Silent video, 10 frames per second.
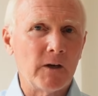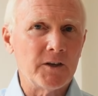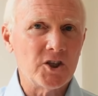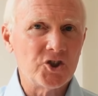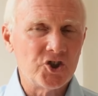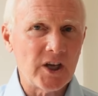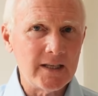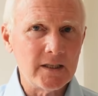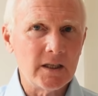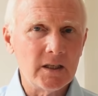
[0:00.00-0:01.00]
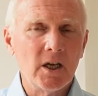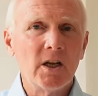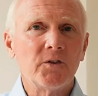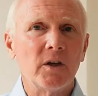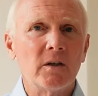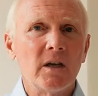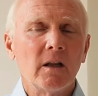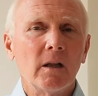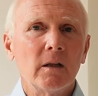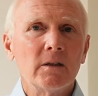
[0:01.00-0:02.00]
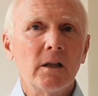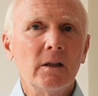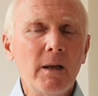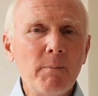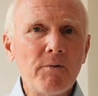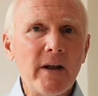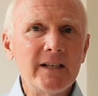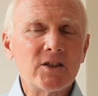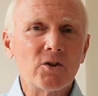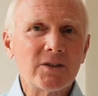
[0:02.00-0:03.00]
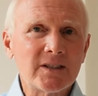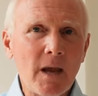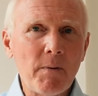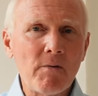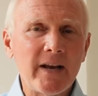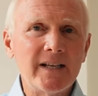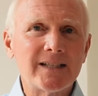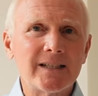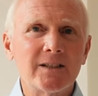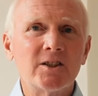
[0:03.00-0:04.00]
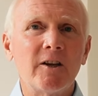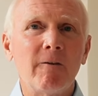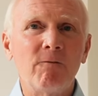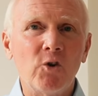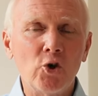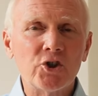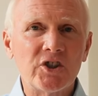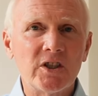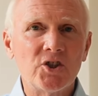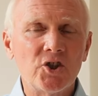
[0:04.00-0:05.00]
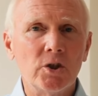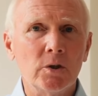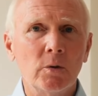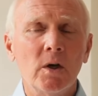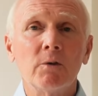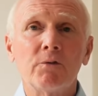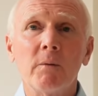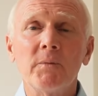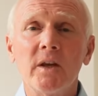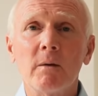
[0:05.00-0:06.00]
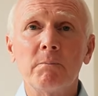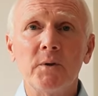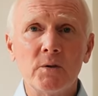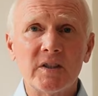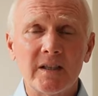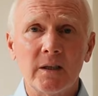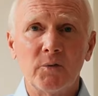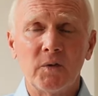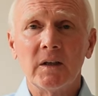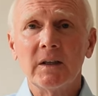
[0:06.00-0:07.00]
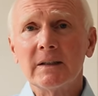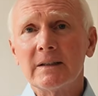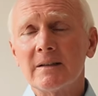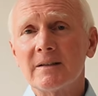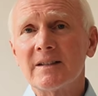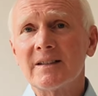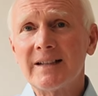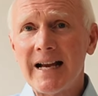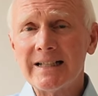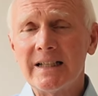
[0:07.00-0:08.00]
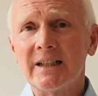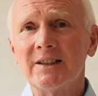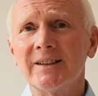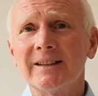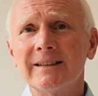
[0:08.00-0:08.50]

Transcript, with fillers: an agenda that liberates, separates, divorces you from the abusive, static,